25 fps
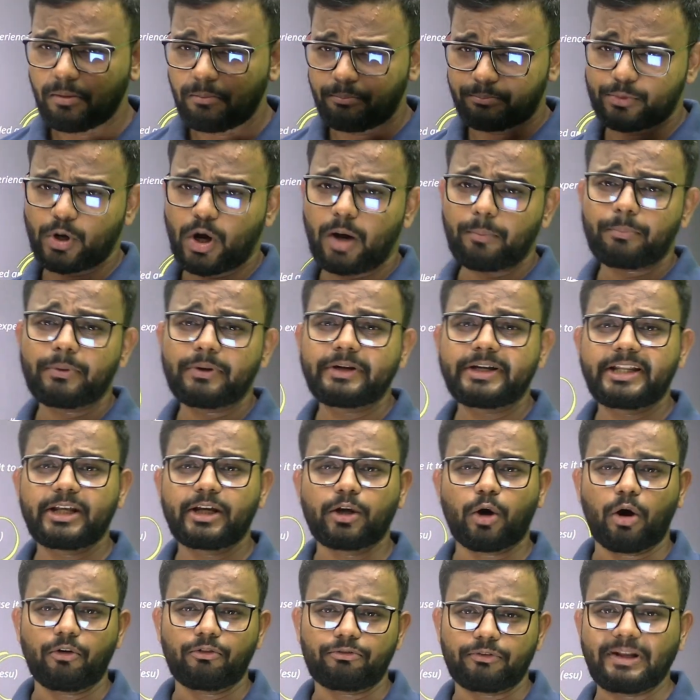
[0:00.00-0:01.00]
property
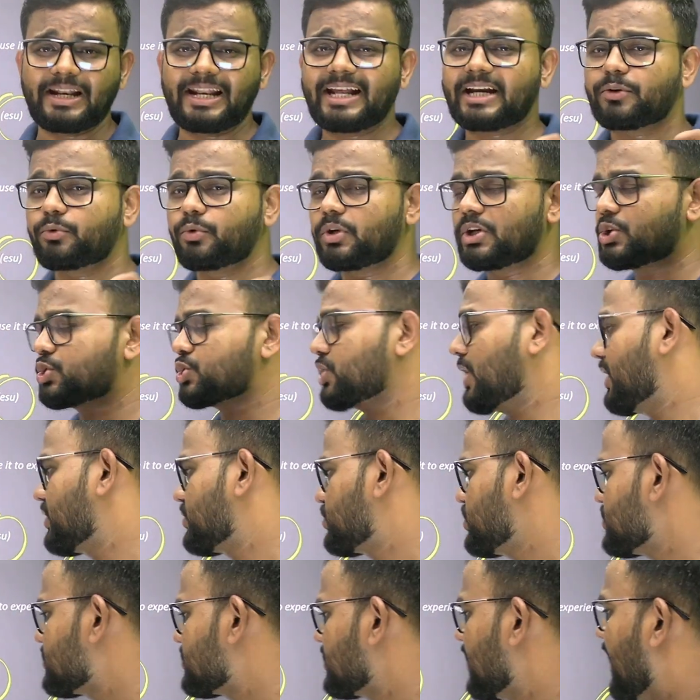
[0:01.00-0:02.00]
of electric
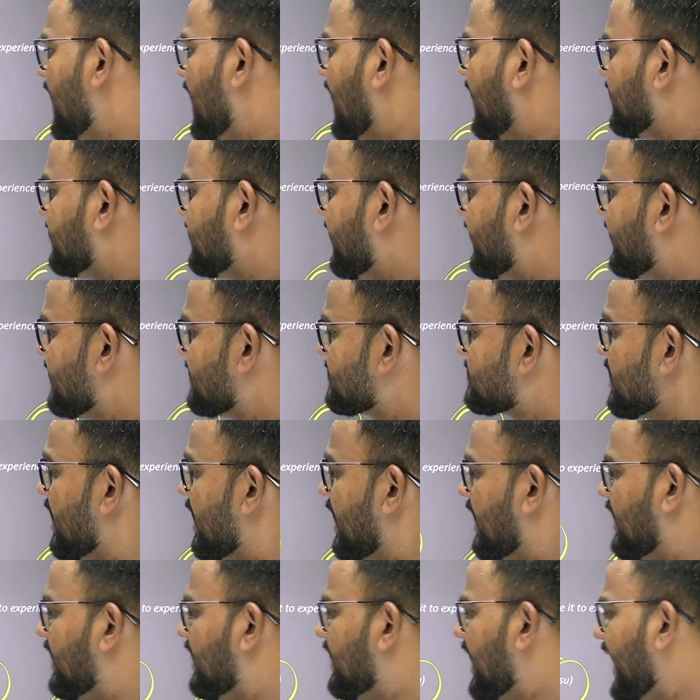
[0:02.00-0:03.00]
charges, that is,
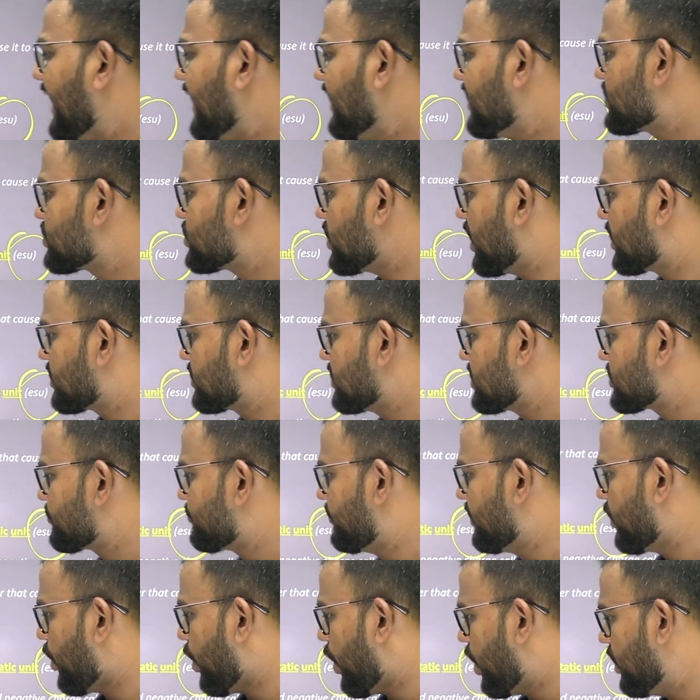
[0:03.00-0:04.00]
like charges
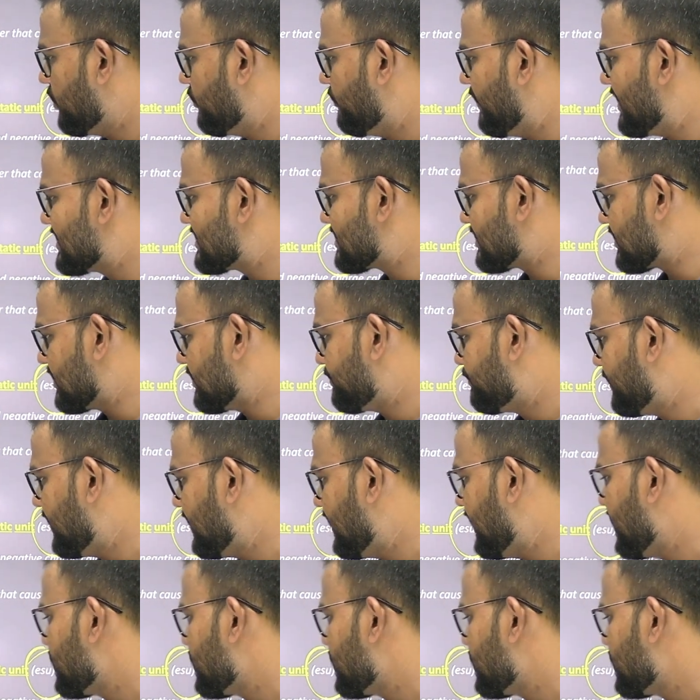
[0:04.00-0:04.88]
will always repel